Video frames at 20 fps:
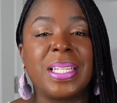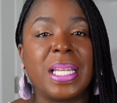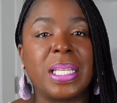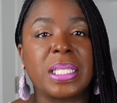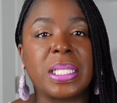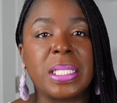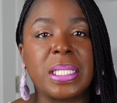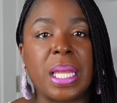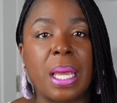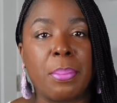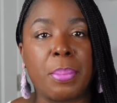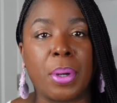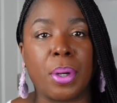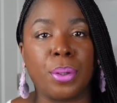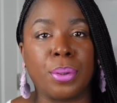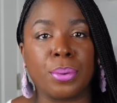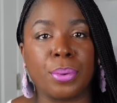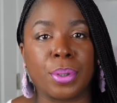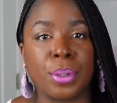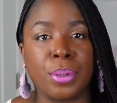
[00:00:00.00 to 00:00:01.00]
That's because I
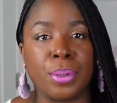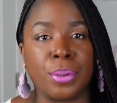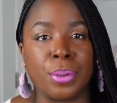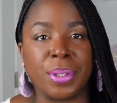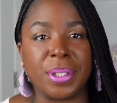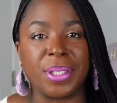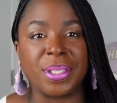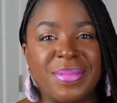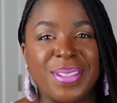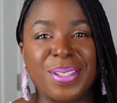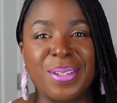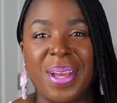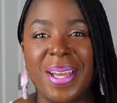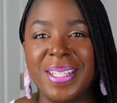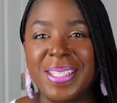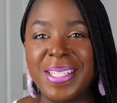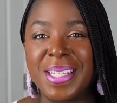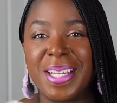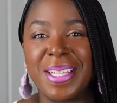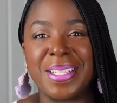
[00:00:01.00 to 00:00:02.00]
bulk record. So I
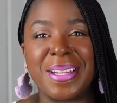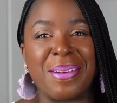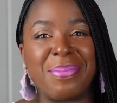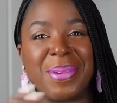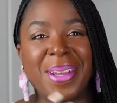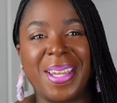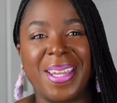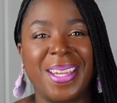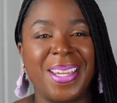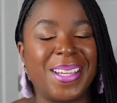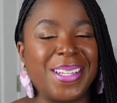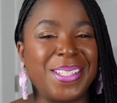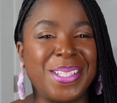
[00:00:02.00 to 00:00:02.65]
change up my hair,